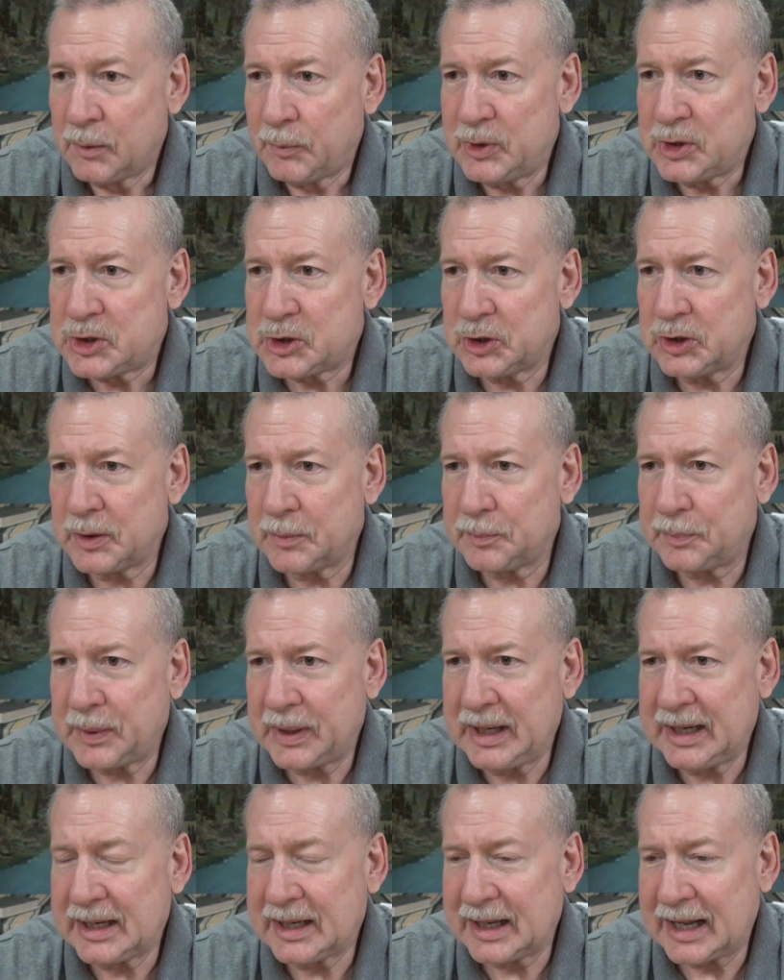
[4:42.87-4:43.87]
We shouldn't
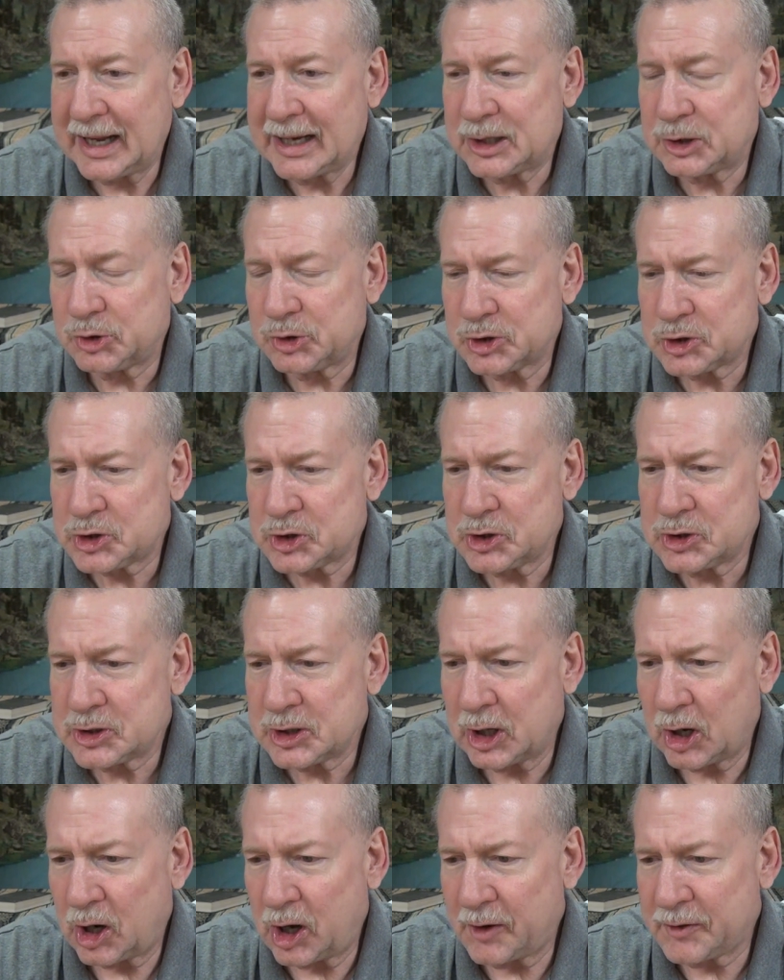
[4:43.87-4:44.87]
be like Christians
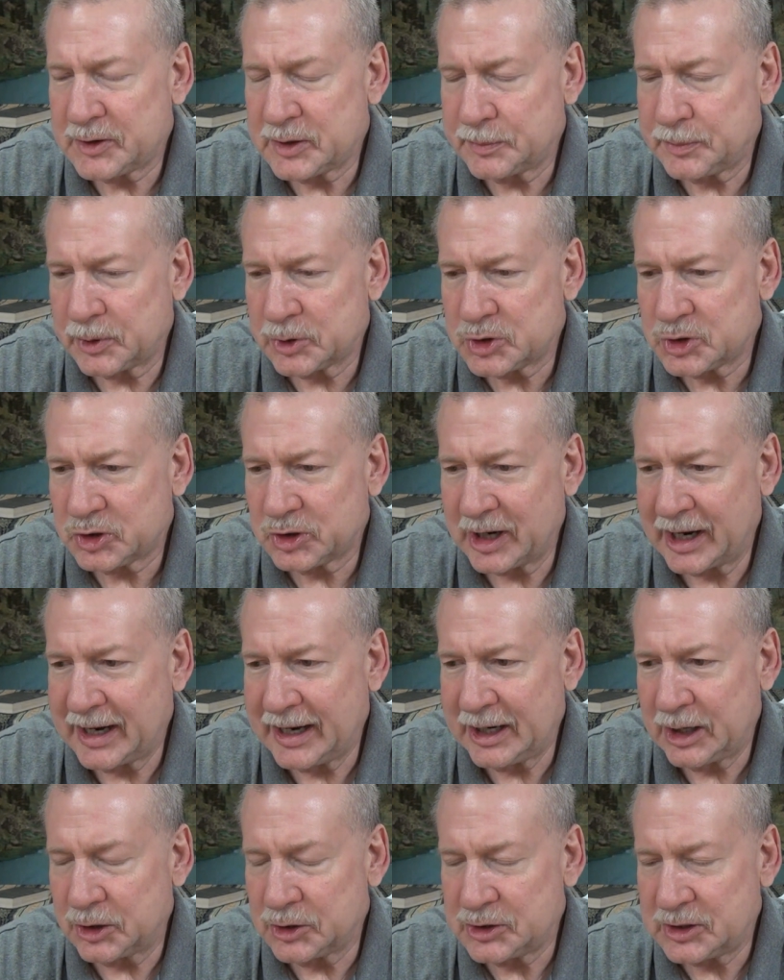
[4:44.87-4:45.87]
are often
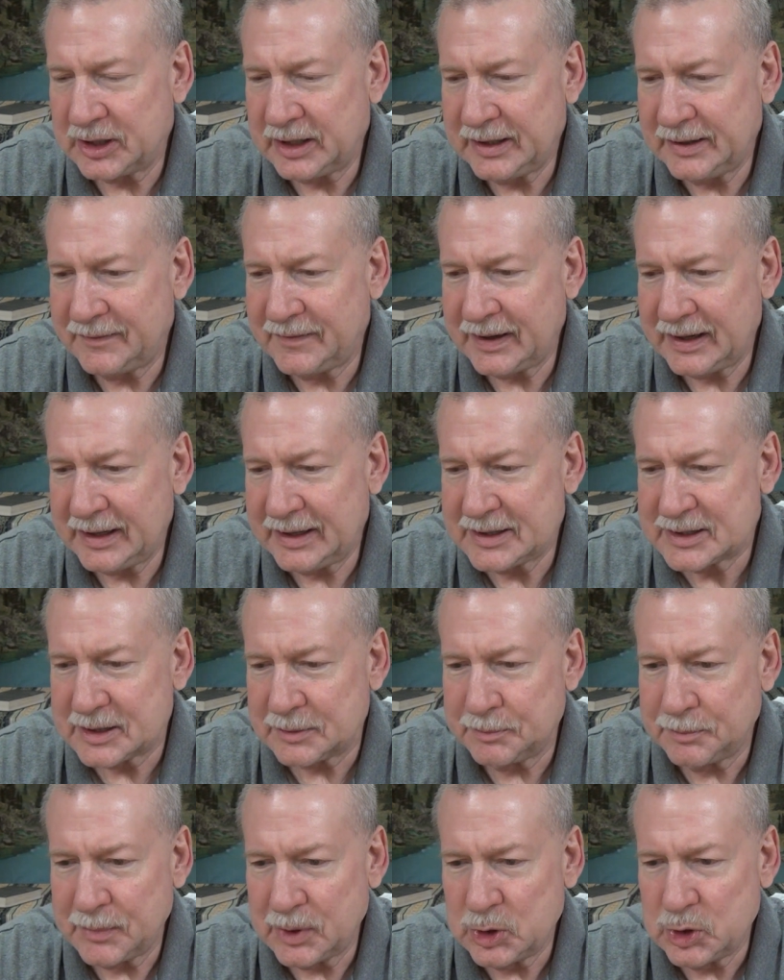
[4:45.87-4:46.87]
portrayed on TVs
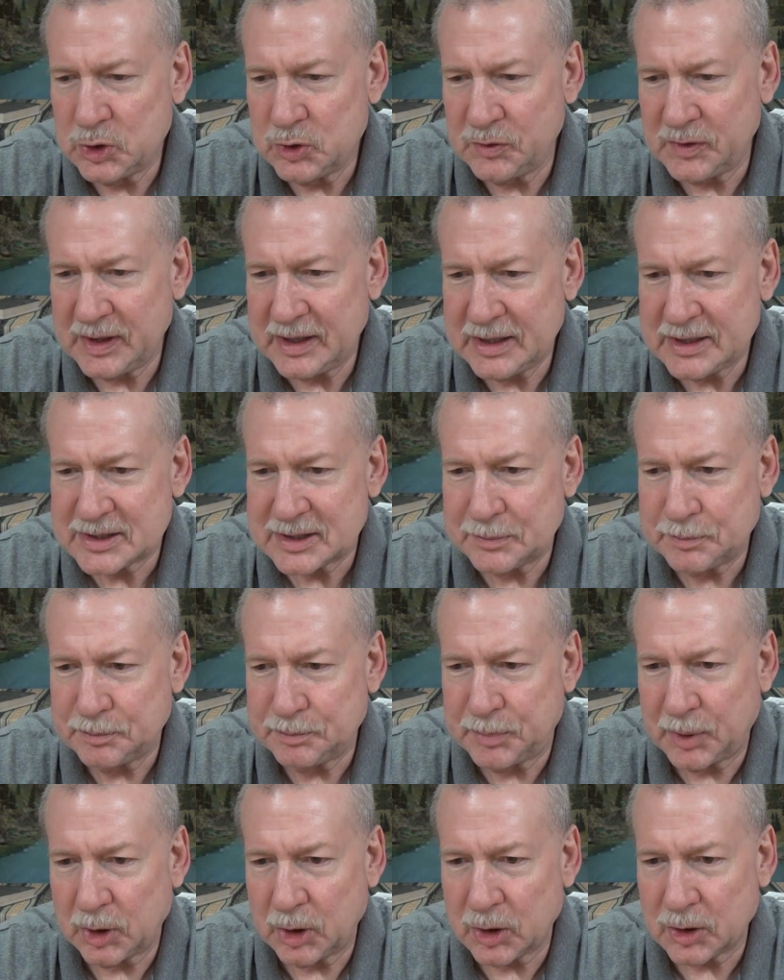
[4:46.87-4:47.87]
and movies
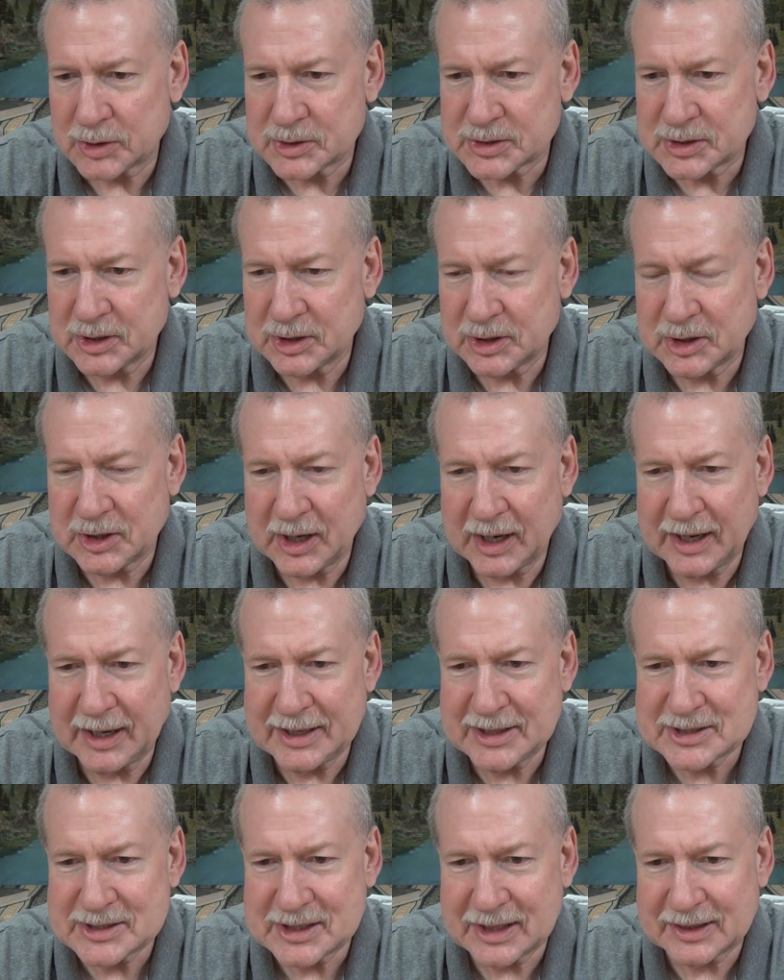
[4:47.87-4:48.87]
and books and
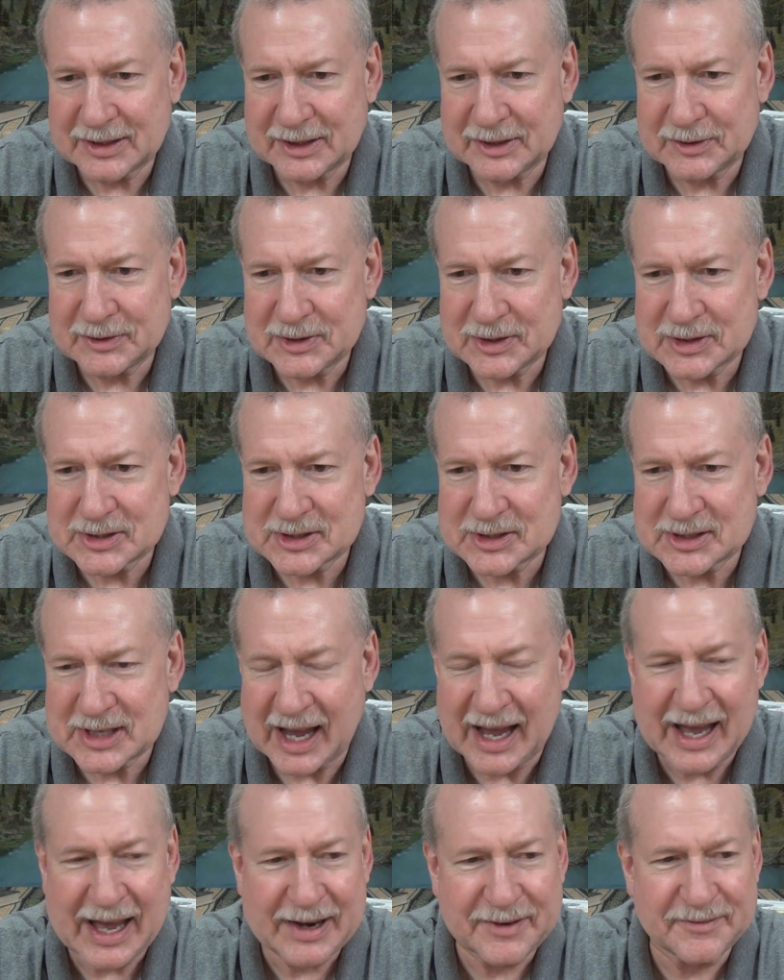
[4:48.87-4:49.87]
things that they're just
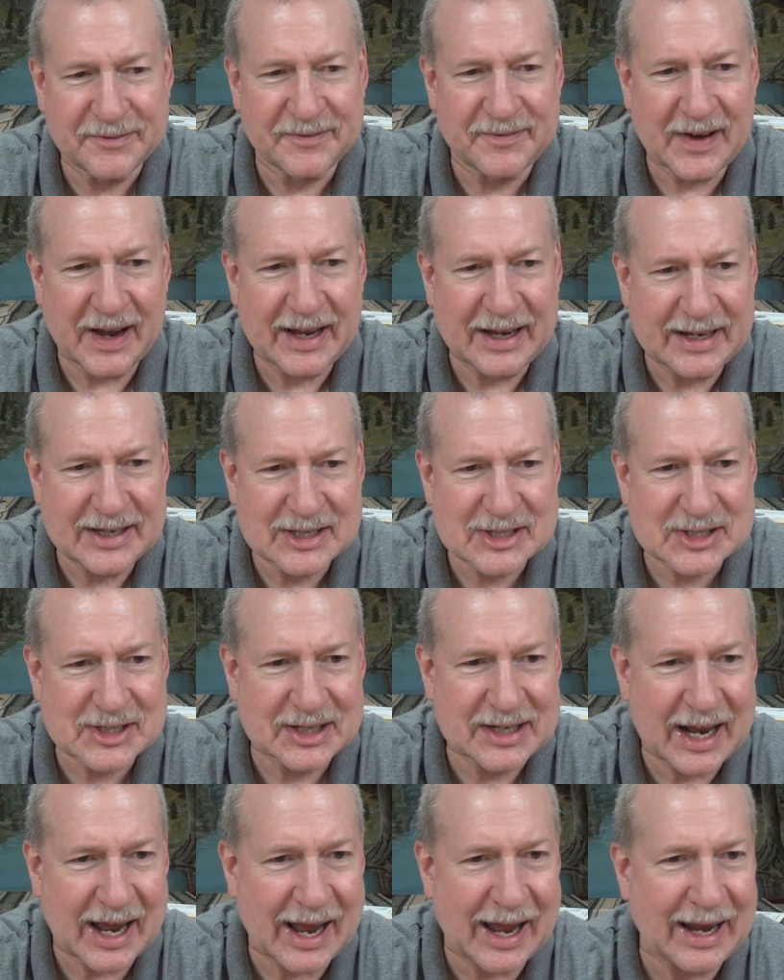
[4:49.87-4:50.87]
sad faced
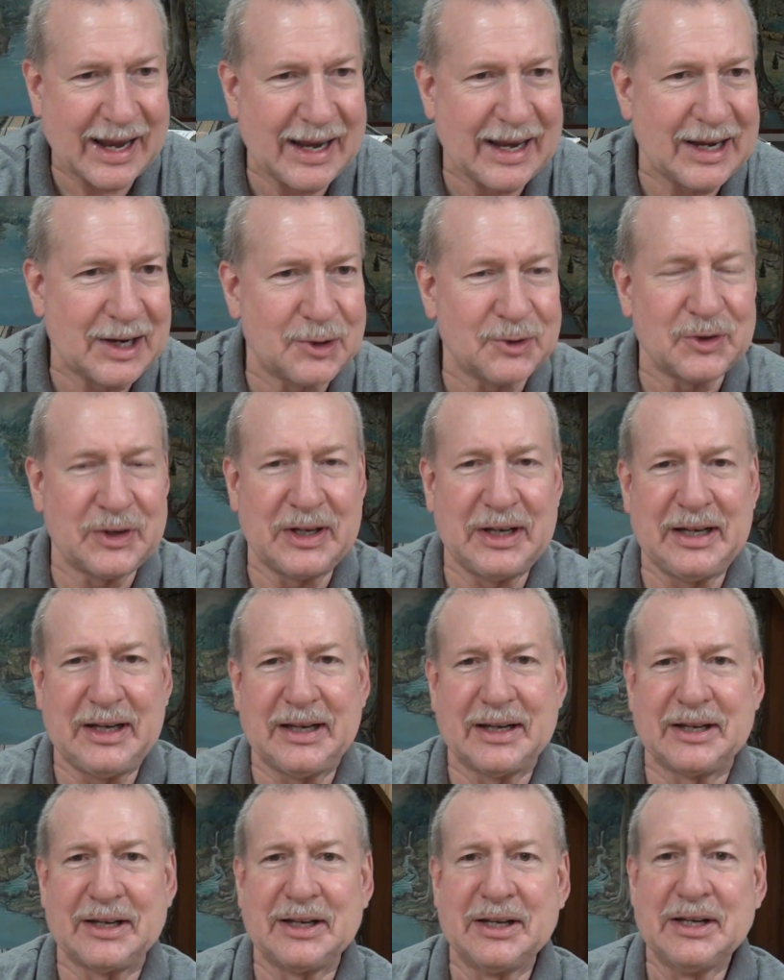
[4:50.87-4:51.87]
and
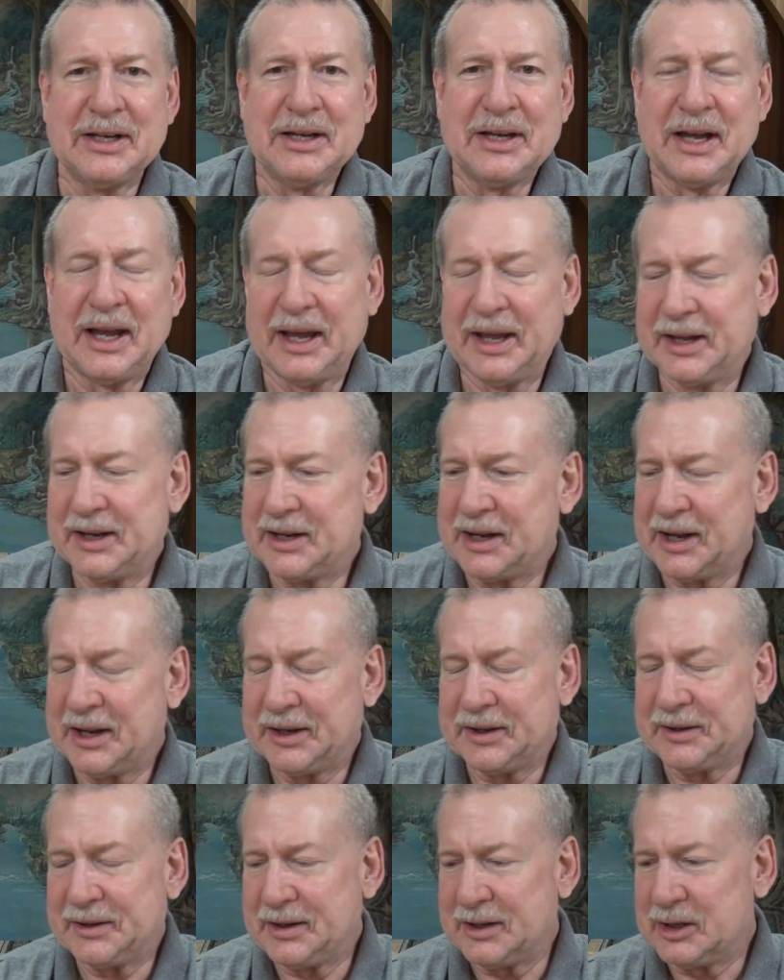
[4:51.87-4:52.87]
angry and, and,
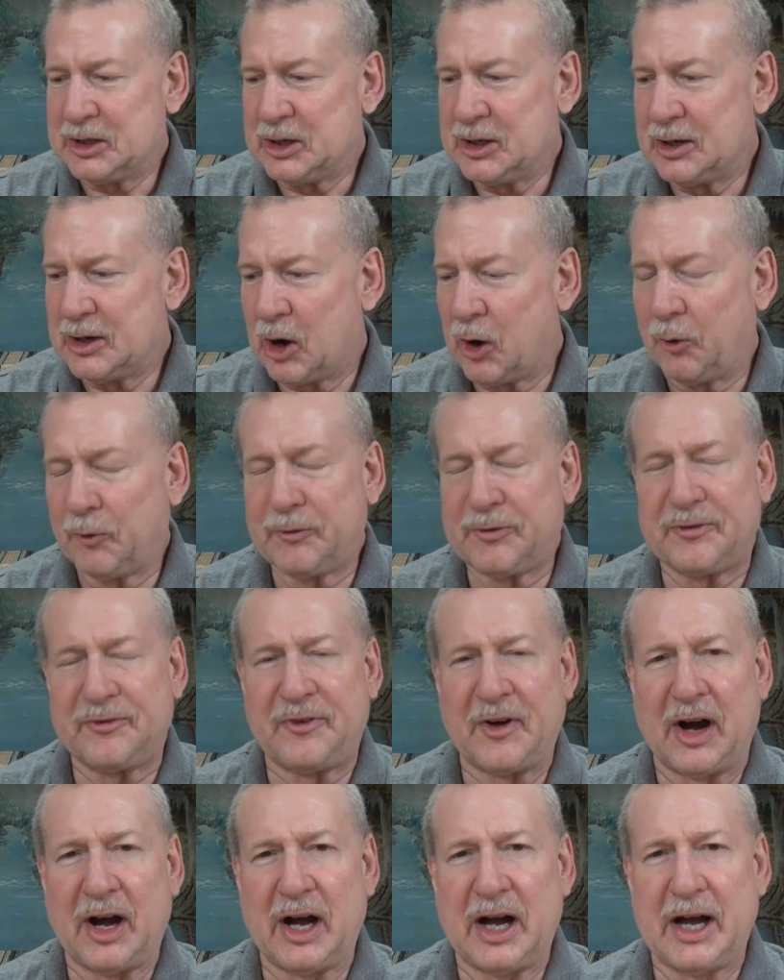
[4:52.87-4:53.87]
and, and no
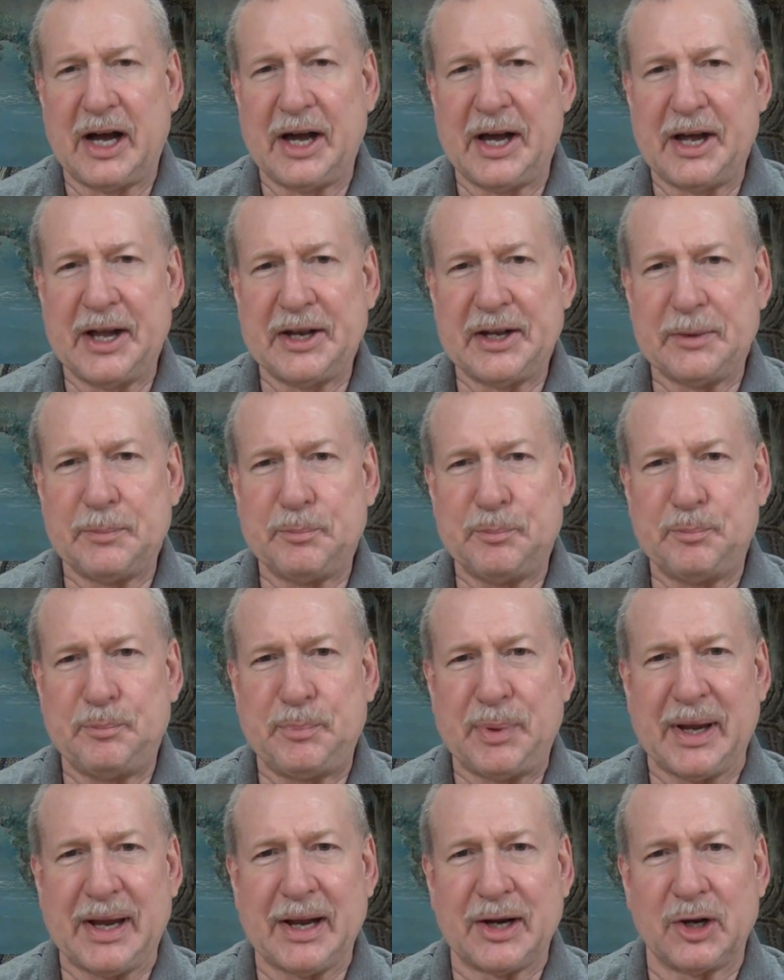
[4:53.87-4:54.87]
fun
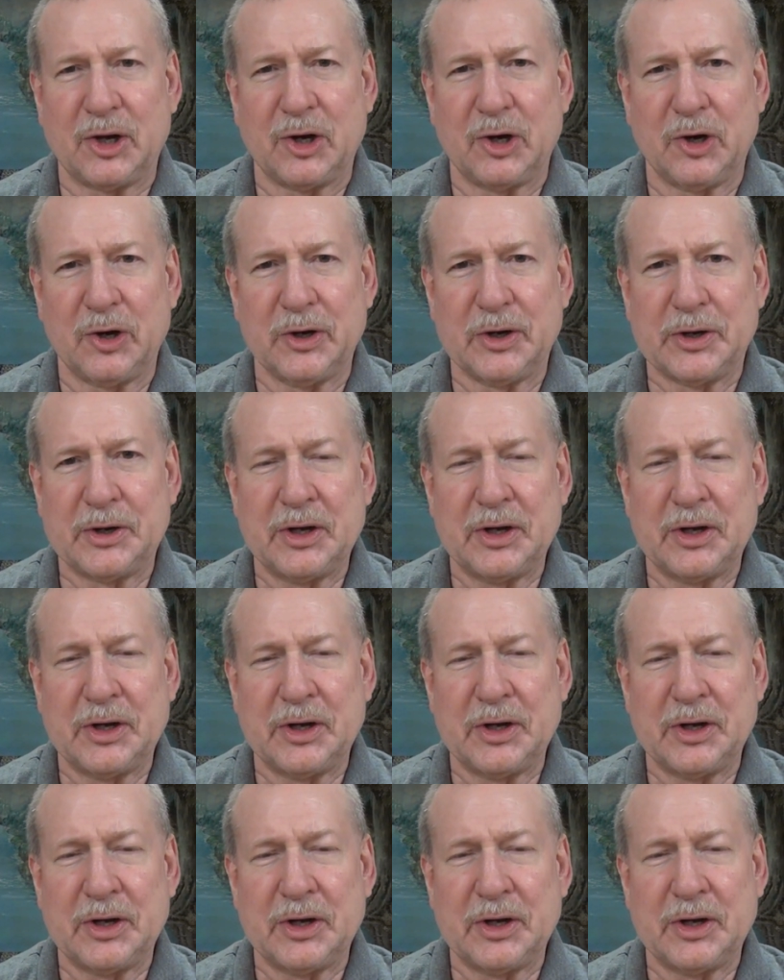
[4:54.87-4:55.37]
and bitter.